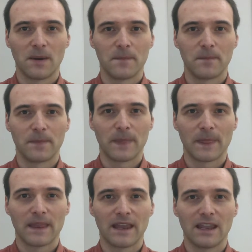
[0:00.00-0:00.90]

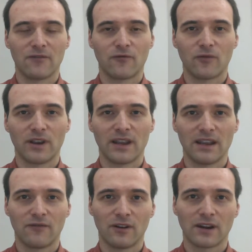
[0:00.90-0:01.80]
um, if we
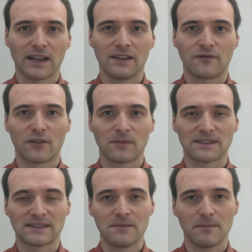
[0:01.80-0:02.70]
if we look at it from a
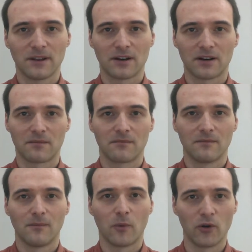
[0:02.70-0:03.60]
simpler
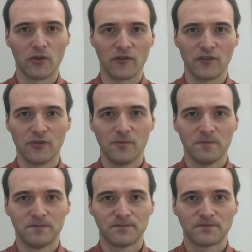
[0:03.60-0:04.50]
point of view,
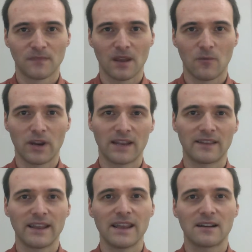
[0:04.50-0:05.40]
we can
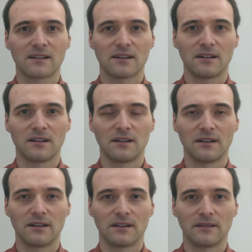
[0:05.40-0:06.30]
take
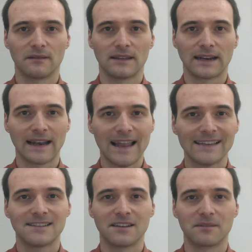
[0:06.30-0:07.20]
uh, the
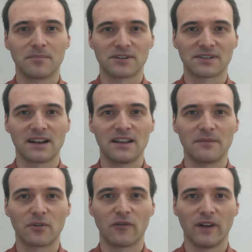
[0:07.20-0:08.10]
classic personality
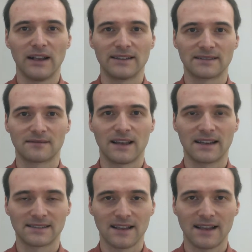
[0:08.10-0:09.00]
profiles and
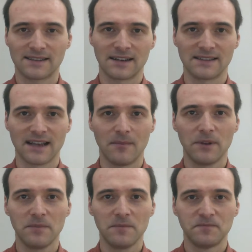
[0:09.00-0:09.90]
as, as, an example.